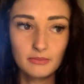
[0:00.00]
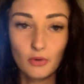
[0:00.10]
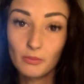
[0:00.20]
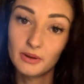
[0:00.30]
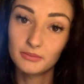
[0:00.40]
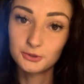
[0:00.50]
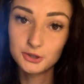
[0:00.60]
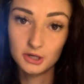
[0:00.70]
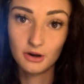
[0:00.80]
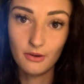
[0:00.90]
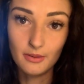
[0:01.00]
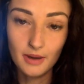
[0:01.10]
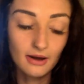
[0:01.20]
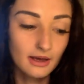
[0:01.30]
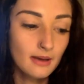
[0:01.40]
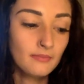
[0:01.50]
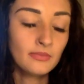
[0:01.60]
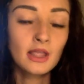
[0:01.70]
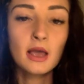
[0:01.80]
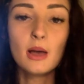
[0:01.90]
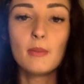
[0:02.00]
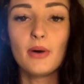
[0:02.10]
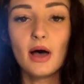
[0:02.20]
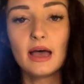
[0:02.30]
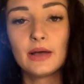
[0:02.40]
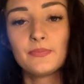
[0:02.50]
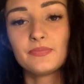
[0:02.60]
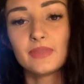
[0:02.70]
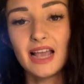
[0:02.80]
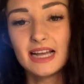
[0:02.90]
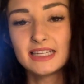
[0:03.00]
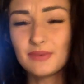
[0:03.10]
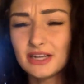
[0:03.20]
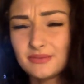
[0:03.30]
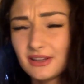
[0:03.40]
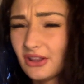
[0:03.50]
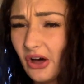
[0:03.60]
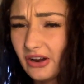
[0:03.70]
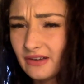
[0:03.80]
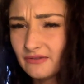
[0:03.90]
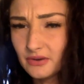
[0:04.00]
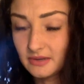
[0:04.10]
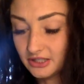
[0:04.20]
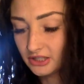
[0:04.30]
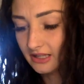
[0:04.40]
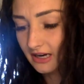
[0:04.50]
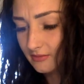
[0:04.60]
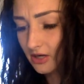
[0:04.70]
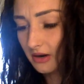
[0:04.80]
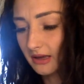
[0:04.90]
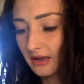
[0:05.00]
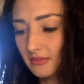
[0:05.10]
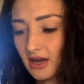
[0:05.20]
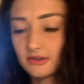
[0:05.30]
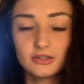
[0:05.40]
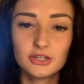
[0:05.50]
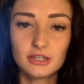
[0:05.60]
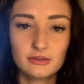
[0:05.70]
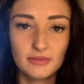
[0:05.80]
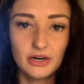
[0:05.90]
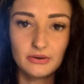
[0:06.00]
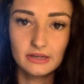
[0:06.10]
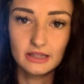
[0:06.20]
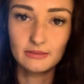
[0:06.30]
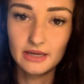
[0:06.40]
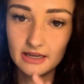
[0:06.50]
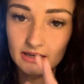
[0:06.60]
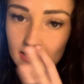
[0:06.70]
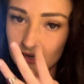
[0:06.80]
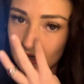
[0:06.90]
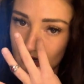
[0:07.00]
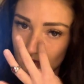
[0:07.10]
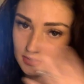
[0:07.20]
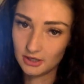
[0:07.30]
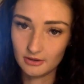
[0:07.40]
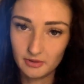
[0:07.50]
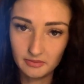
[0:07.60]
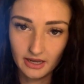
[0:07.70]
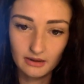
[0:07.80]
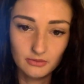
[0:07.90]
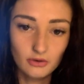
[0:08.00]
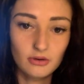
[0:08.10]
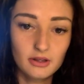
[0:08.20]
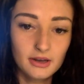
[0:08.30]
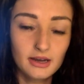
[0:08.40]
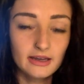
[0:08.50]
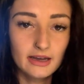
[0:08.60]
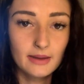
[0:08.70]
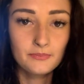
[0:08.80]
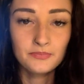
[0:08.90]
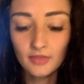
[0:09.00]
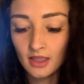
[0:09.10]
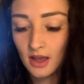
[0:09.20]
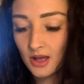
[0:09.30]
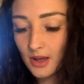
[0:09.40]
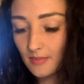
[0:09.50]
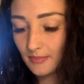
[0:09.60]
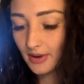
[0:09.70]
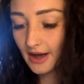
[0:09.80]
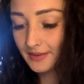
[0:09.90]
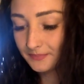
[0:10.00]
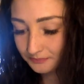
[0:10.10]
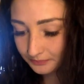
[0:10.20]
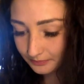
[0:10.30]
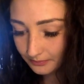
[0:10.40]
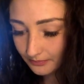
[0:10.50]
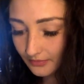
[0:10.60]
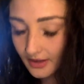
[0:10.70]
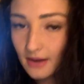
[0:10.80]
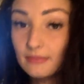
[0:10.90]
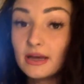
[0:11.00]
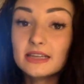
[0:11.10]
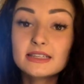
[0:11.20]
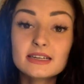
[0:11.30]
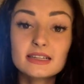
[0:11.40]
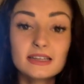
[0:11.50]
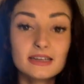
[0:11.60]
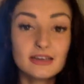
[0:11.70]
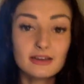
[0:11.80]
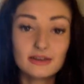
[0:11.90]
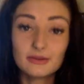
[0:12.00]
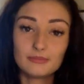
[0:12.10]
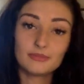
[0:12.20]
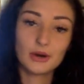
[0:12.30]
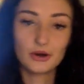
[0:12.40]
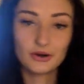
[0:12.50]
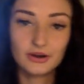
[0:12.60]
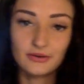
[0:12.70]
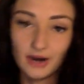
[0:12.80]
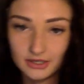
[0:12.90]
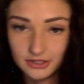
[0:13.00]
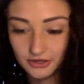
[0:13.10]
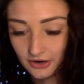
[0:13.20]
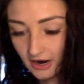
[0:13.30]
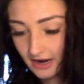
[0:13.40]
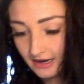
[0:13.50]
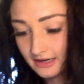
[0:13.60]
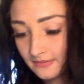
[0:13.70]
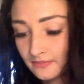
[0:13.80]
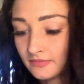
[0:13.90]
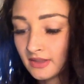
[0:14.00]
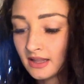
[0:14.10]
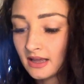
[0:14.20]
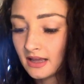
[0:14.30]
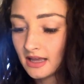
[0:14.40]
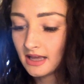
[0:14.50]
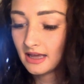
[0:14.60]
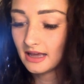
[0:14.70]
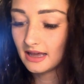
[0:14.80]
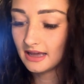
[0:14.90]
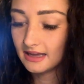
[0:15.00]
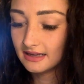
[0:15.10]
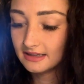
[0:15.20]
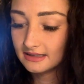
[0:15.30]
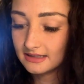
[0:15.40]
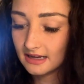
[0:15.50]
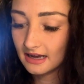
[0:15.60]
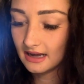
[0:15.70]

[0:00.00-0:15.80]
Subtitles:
more people should know about it. But it's about to be a lot of information that I'm talking about, so just bear with me, and I'm sorry about my camera quality again. But basically, Mercury retrograde is,